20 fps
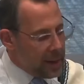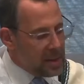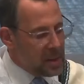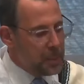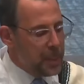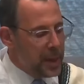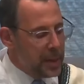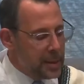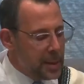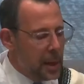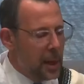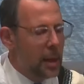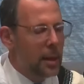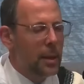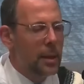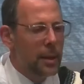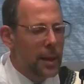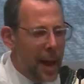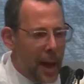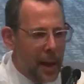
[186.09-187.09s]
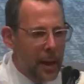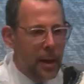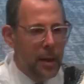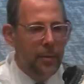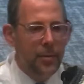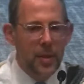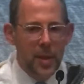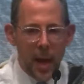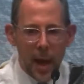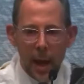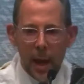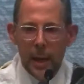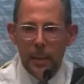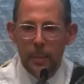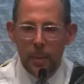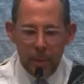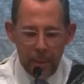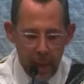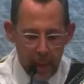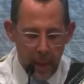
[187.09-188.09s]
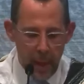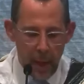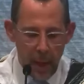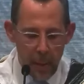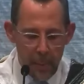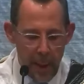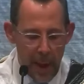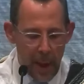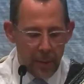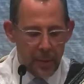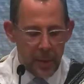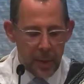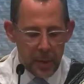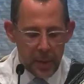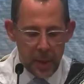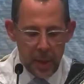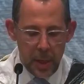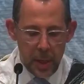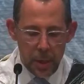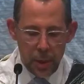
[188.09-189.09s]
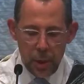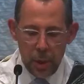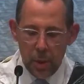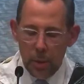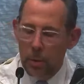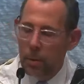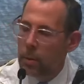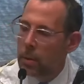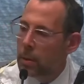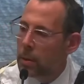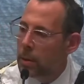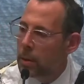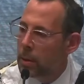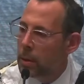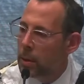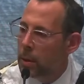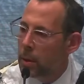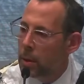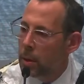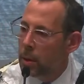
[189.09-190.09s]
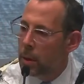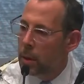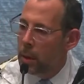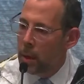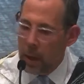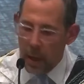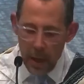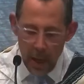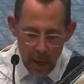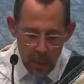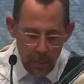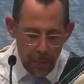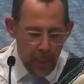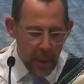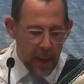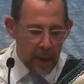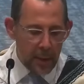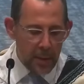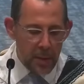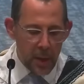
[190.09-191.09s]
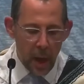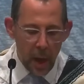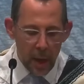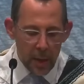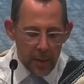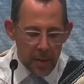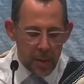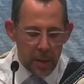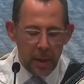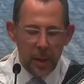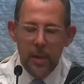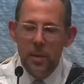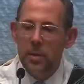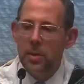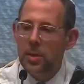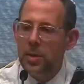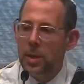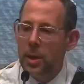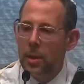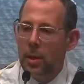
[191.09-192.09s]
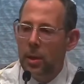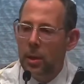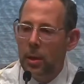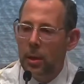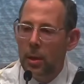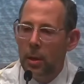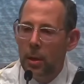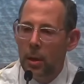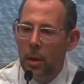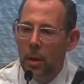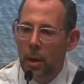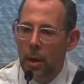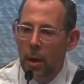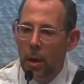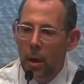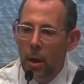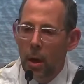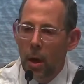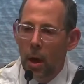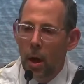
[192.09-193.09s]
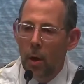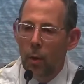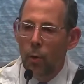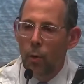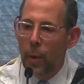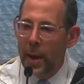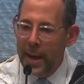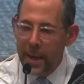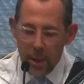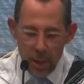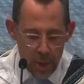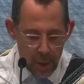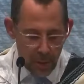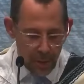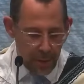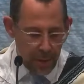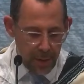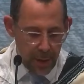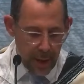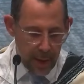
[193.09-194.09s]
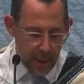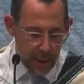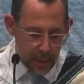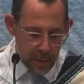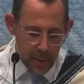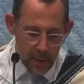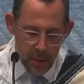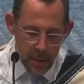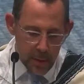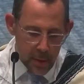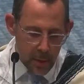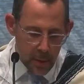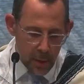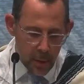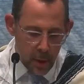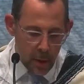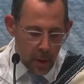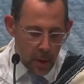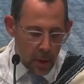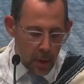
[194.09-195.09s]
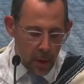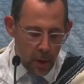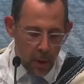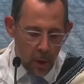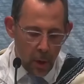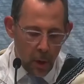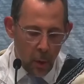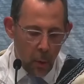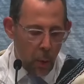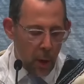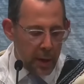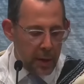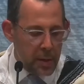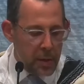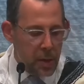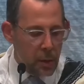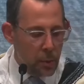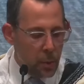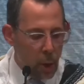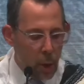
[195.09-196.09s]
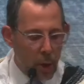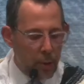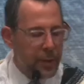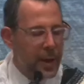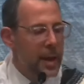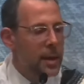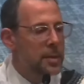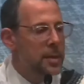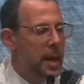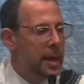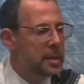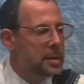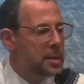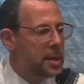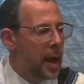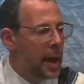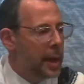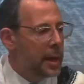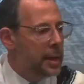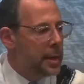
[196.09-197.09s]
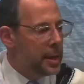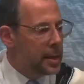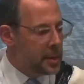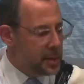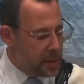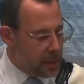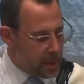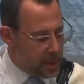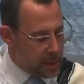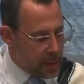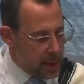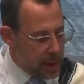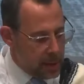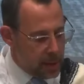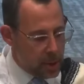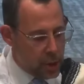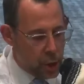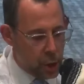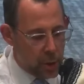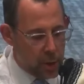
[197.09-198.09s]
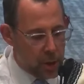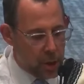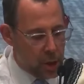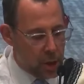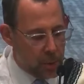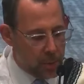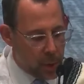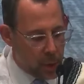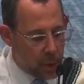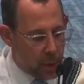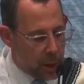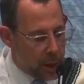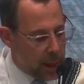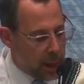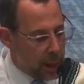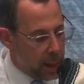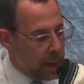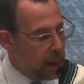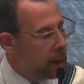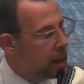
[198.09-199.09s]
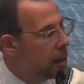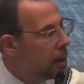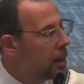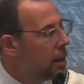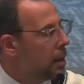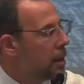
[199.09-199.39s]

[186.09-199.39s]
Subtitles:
I spent a lot of time thinking about this issue. It begs us to consider a range of things. What is the role of anti-Zionists in the Jewish community,